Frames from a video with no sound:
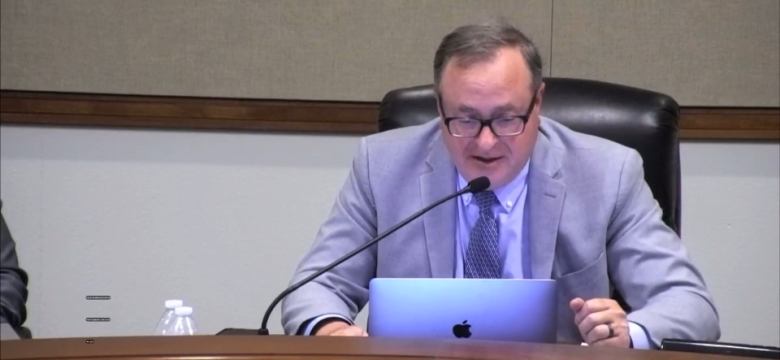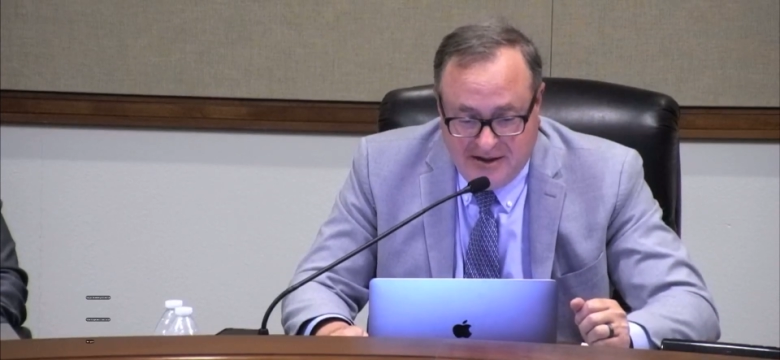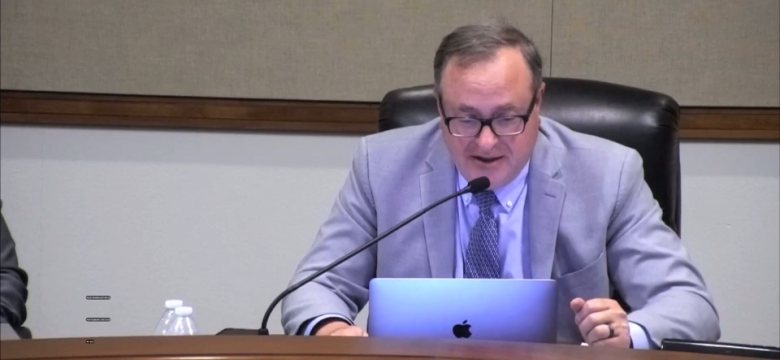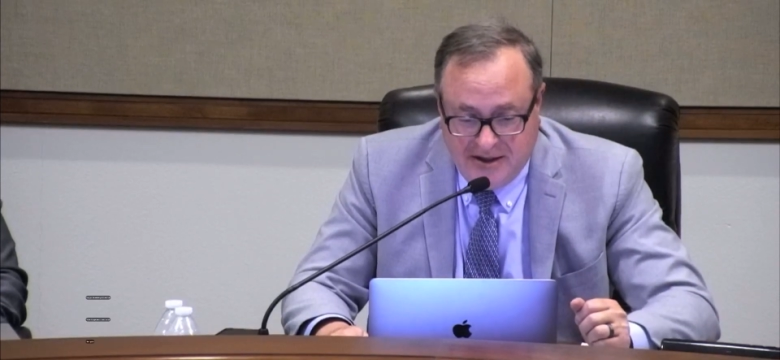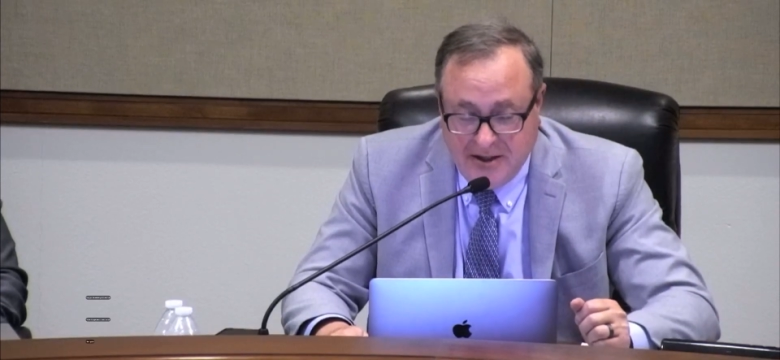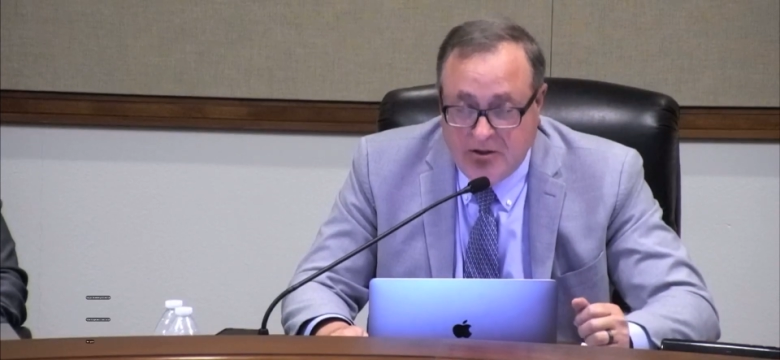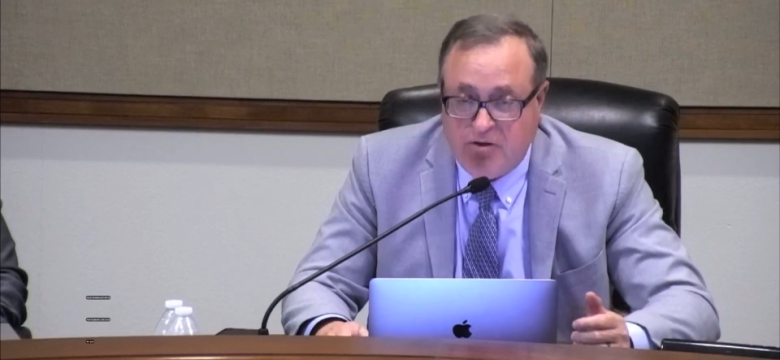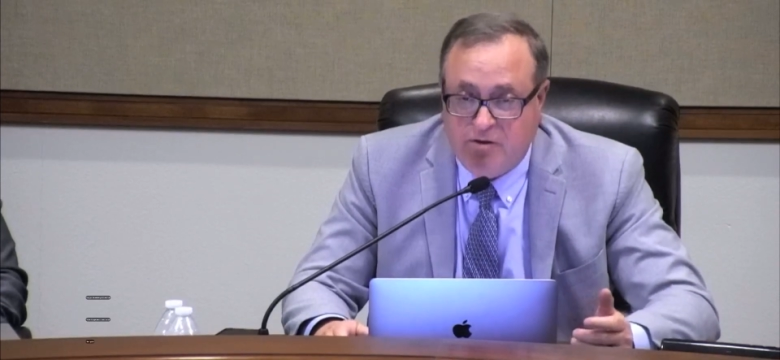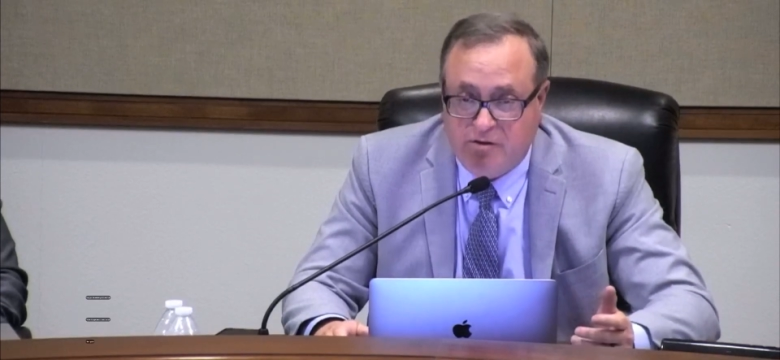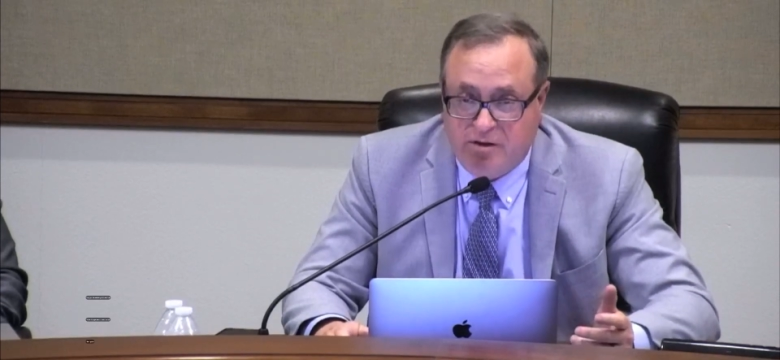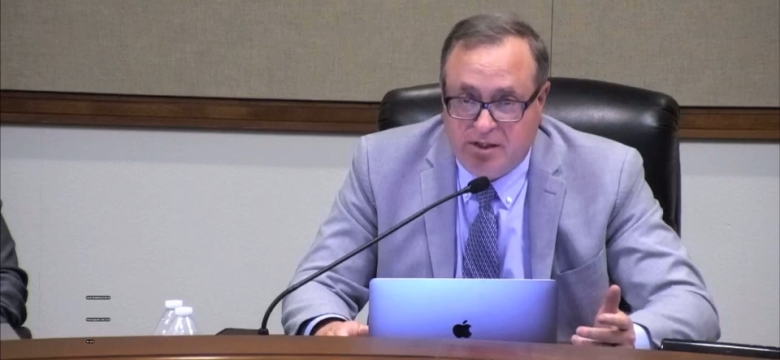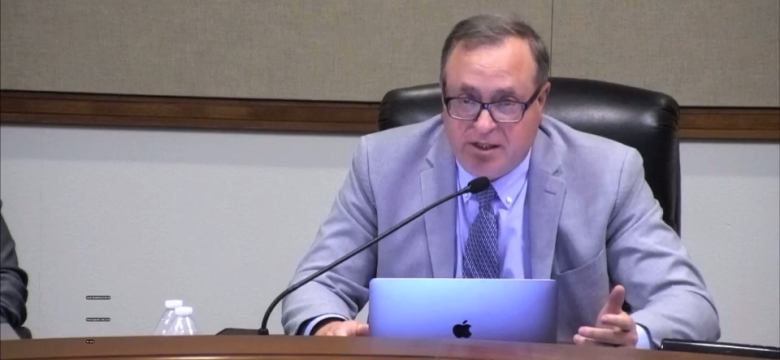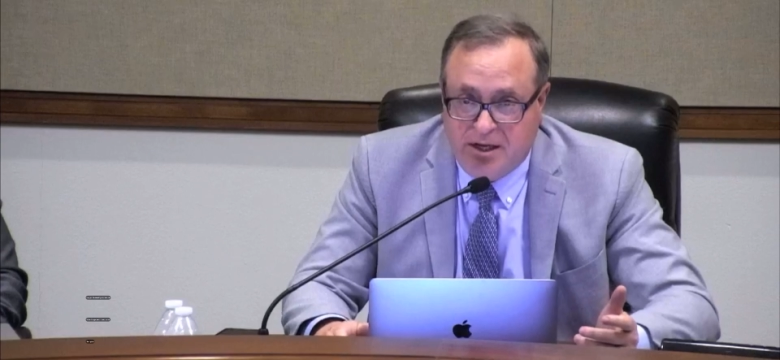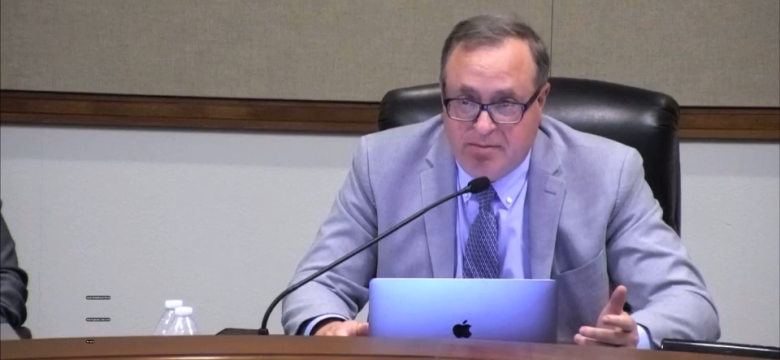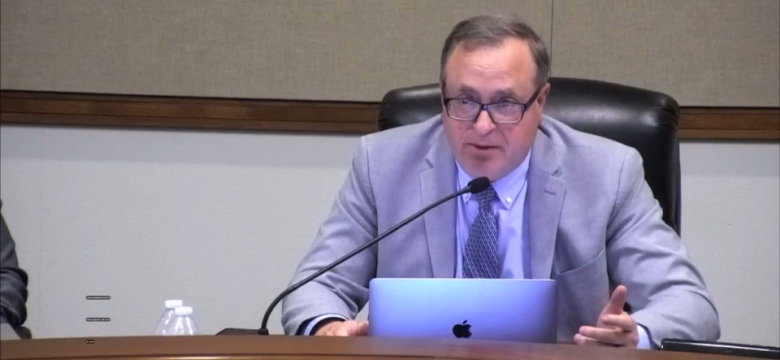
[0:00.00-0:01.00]
issues that
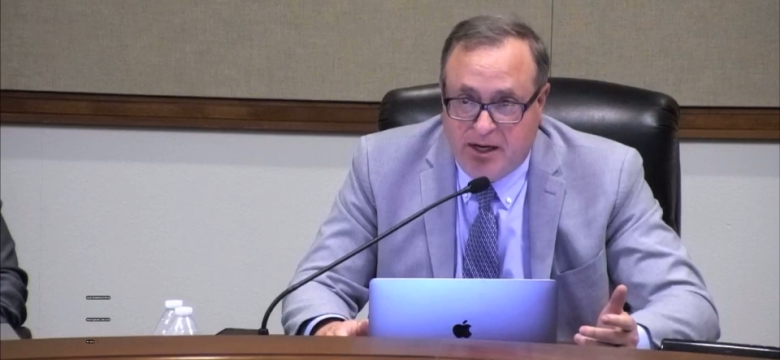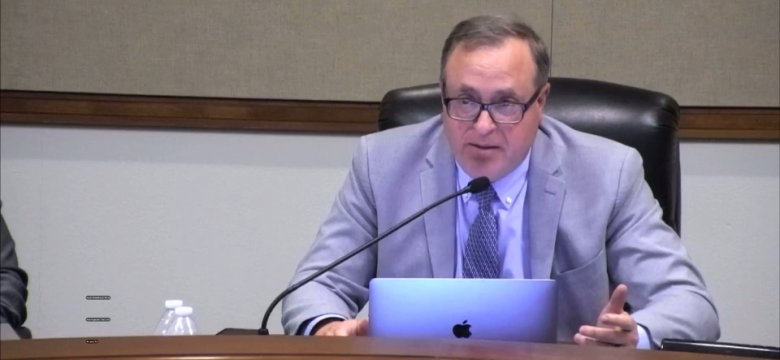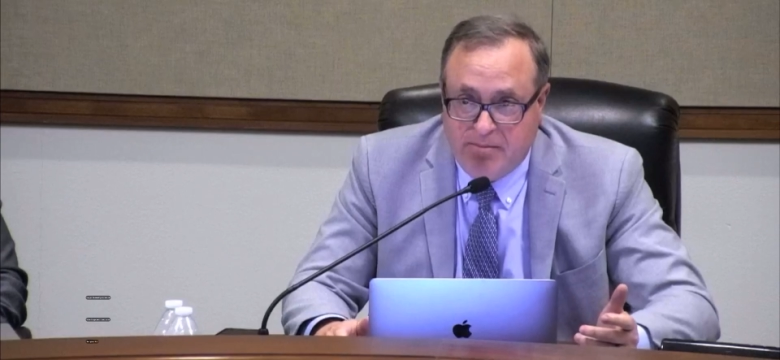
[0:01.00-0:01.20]
come up